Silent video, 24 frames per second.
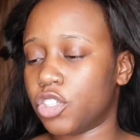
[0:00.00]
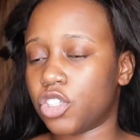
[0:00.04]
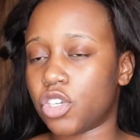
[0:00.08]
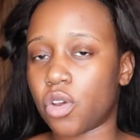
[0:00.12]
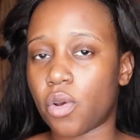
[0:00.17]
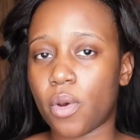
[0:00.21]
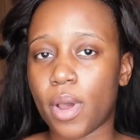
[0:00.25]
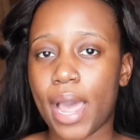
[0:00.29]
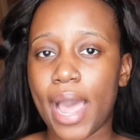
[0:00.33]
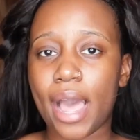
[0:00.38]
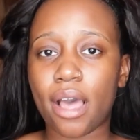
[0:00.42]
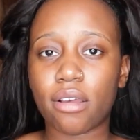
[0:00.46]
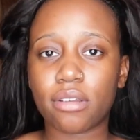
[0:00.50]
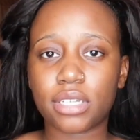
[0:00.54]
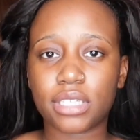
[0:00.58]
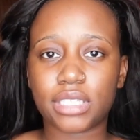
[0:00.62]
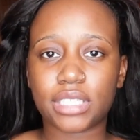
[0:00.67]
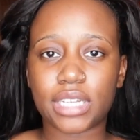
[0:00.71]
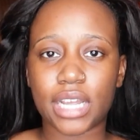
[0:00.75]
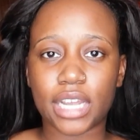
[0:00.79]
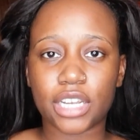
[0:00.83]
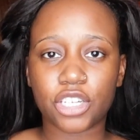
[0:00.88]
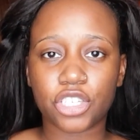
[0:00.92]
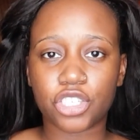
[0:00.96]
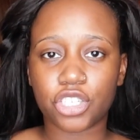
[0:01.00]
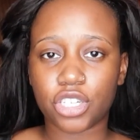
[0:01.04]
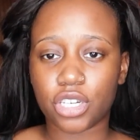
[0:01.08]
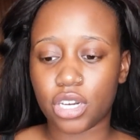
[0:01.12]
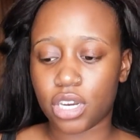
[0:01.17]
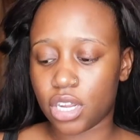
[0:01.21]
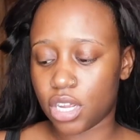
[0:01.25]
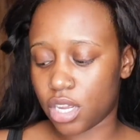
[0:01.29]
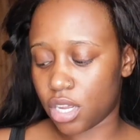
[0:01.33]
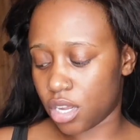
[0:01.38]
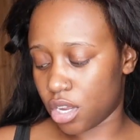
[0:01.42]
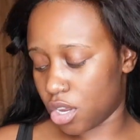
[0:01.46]
So how
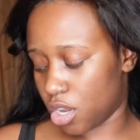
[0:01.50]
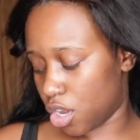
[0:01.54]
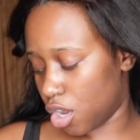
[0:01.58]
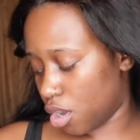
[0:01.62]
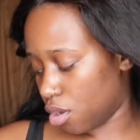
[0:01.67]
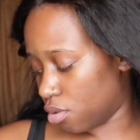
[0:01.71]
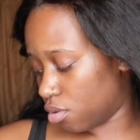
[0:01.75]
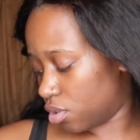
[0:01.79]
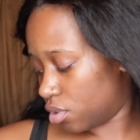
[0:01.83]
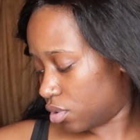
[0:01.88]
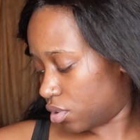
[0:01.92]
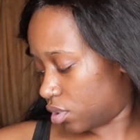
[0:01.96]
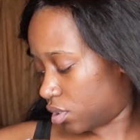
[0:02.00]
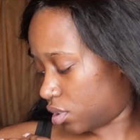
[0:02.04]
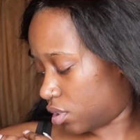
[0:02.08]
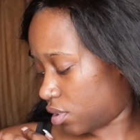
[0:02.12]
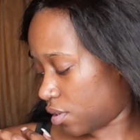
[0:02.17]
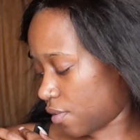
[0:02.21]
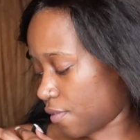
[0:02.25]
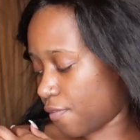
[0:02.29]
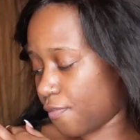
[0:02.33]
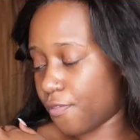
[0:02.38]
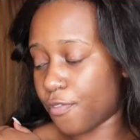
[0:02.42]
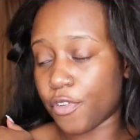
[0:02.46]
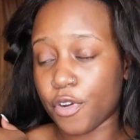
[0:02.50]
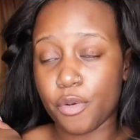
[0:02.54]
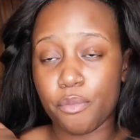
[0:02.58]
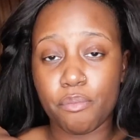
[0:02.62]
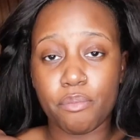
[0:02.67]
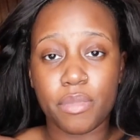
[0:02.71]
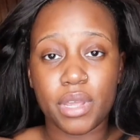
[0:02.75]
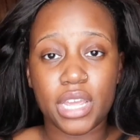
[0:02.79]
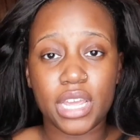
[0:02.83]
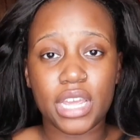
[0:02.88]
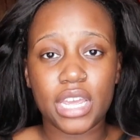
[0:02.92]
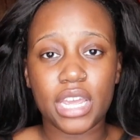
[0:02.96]
sectioning goes for
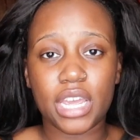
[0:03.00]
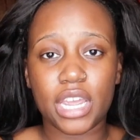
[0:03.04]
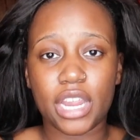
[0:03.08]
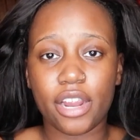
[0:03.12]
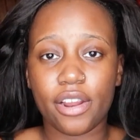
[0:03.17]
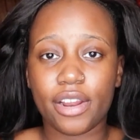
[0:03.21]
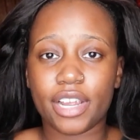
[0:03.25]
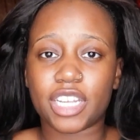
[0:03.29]
me here,